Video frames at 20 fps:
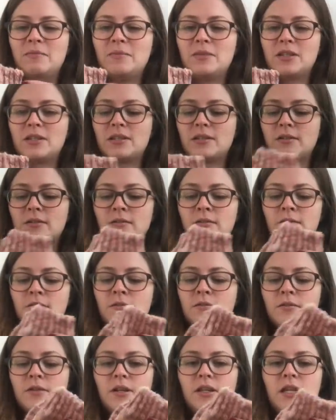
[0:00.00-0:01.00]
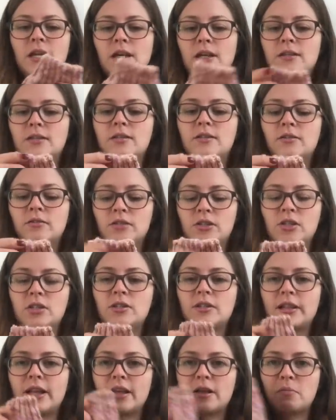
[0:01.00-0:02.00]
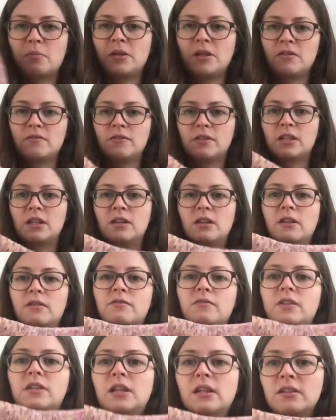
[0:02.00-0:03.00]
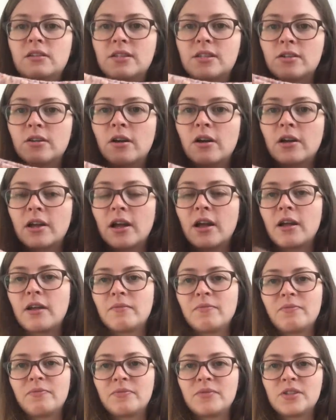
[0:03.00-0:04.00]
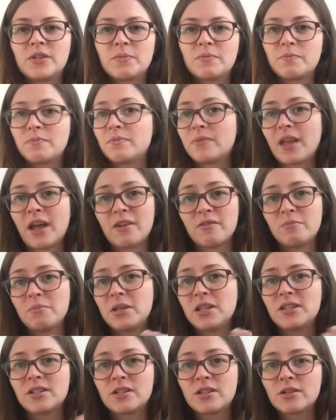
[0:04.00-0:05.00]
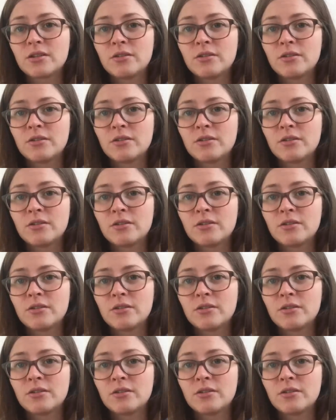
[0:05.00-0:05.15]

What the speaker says: So it's just like a plain vanilla sock. I've had